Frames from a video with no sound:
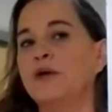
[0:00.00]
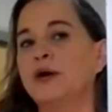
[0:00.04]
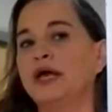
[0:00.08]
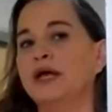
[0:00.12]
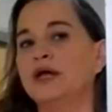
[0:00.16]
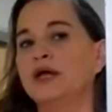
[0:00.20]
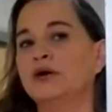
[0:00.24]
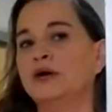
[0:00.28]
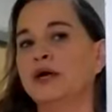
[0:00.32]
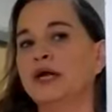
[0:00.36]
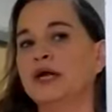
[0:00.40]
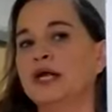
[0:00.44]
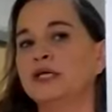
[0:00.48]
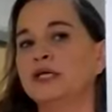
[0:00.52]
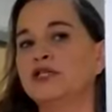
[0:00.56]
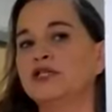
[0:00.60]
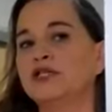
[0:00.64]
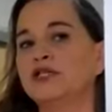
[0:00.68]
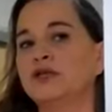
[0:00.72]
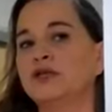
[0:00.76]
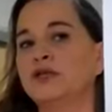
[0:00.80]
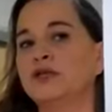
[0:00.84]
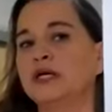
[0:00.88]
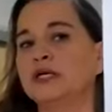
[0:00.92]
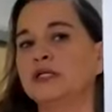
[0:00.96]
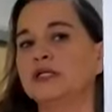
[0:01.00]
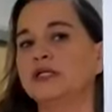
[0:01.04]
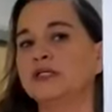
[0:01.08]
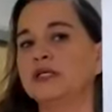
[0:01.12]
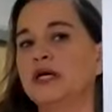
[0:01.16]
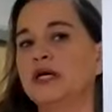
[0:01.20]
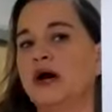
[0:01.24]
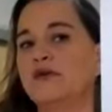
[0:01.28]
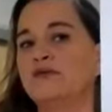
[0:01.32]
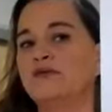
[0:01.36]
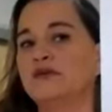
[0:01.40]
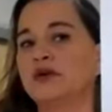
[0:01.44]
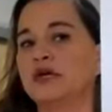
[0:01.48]
enter into the
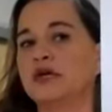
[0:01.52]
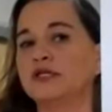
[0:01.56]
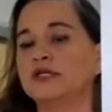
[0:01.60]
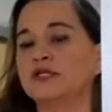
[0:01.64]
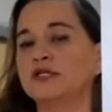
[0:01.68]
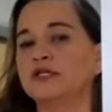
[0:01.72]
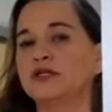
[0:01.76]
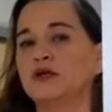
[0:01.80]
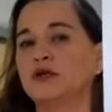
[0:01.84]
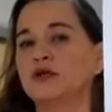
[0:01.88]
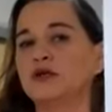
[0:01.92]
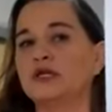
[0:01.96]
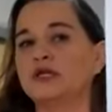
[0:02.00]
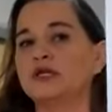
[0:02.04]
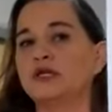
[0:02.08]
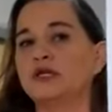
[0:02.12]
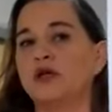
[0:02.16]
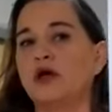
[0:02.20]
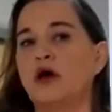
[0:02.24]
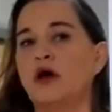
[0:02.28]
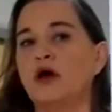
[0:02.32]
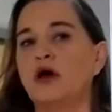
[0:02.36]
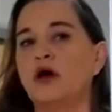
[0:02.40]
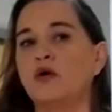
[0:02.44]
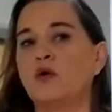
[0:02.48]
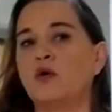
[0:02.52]
esophagus. So this long